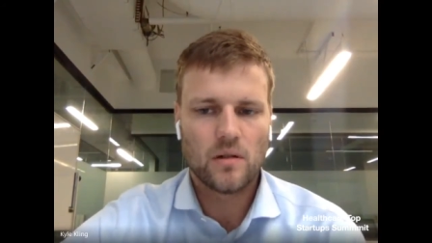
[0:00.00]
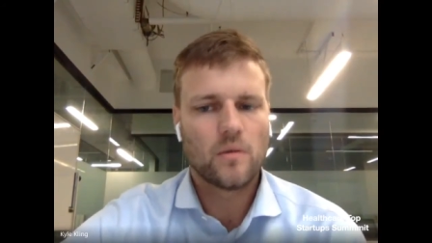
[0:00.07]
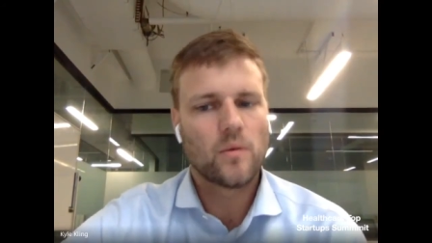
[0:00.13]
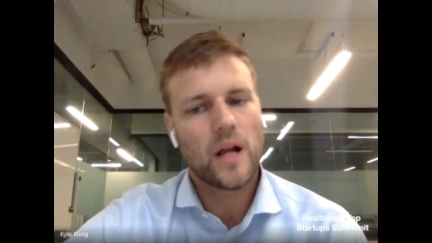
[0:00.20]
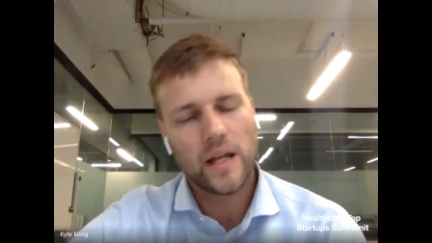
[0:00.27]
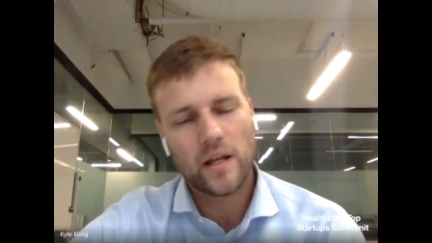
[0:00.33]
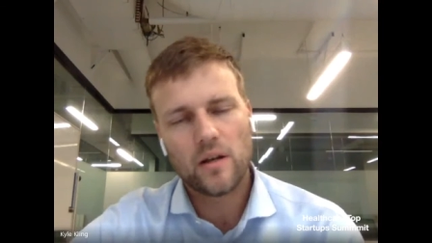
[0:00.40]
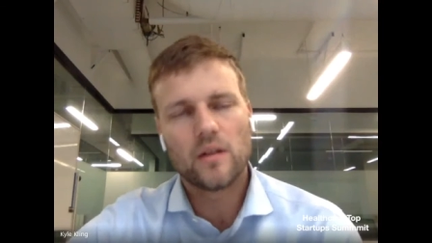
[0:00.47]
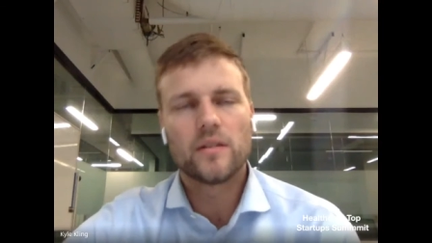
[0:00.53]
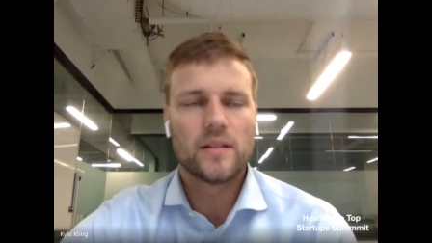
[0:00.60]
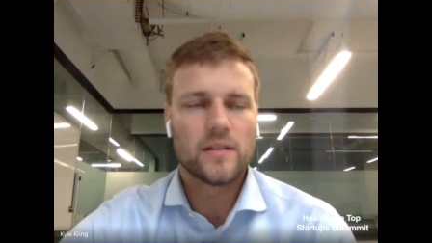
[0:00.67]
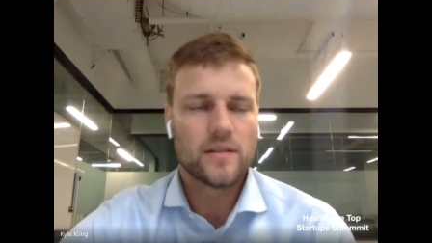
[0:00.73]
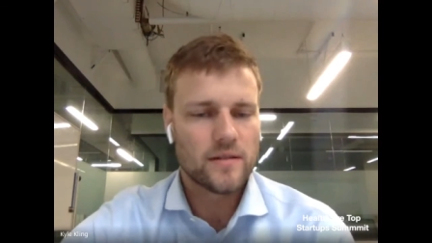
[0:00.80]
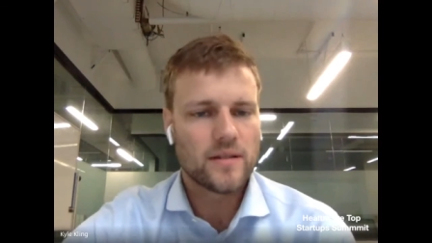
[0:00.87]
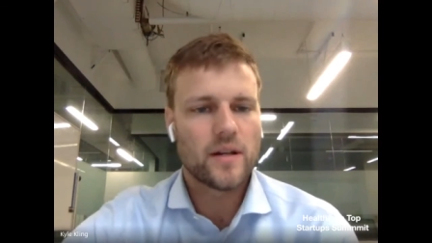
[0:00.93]
or what I
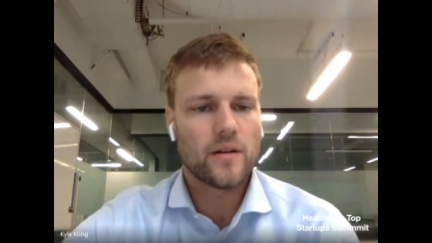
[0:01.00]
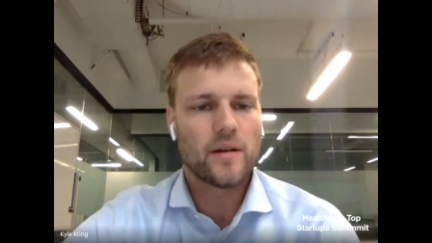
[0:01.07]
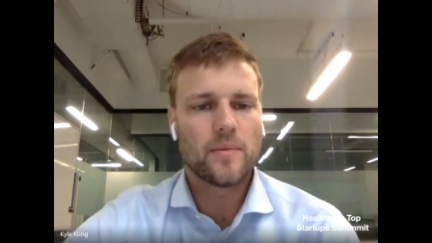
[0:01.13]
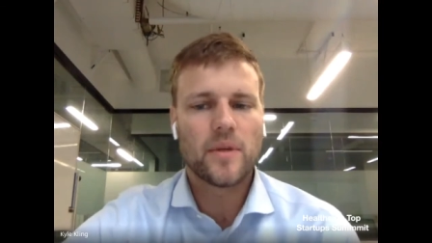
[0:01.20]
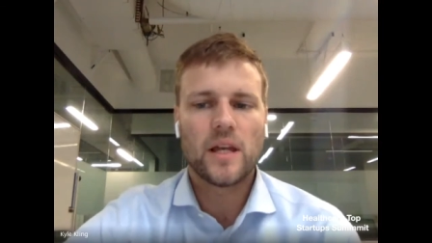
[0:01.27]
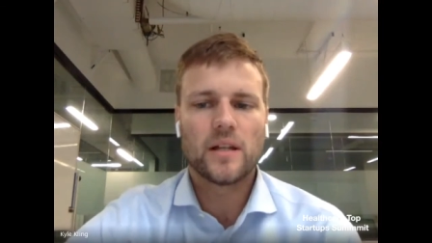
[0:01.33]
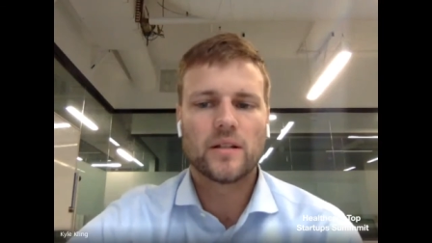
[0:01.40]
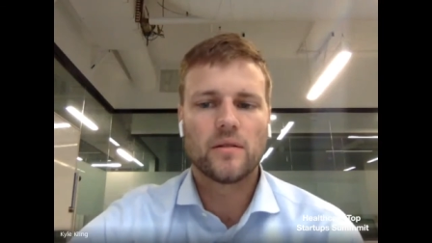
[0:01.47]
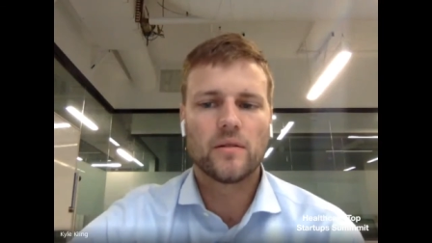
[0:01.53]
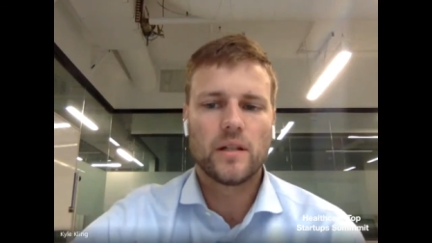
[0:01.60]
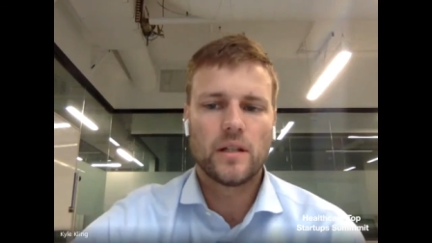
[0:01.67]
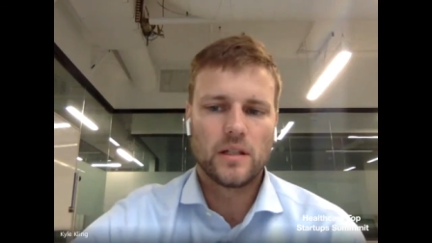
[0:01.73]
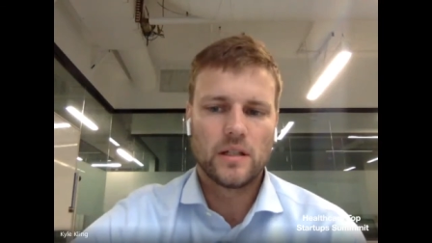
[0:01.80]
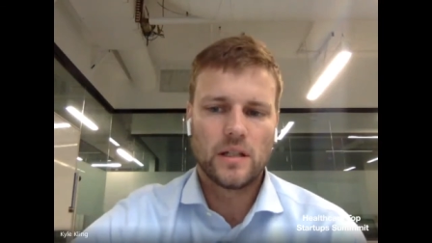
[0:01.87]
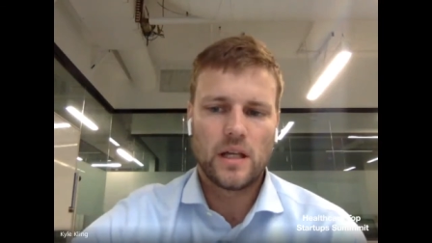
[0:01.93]
call the CRM
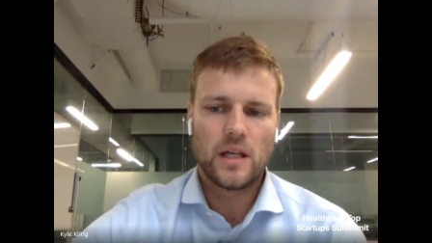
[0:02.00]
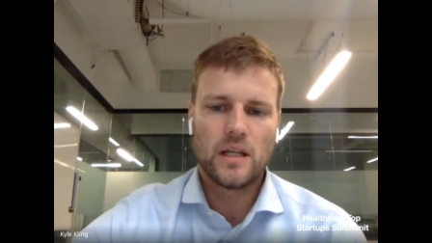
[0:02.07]
category?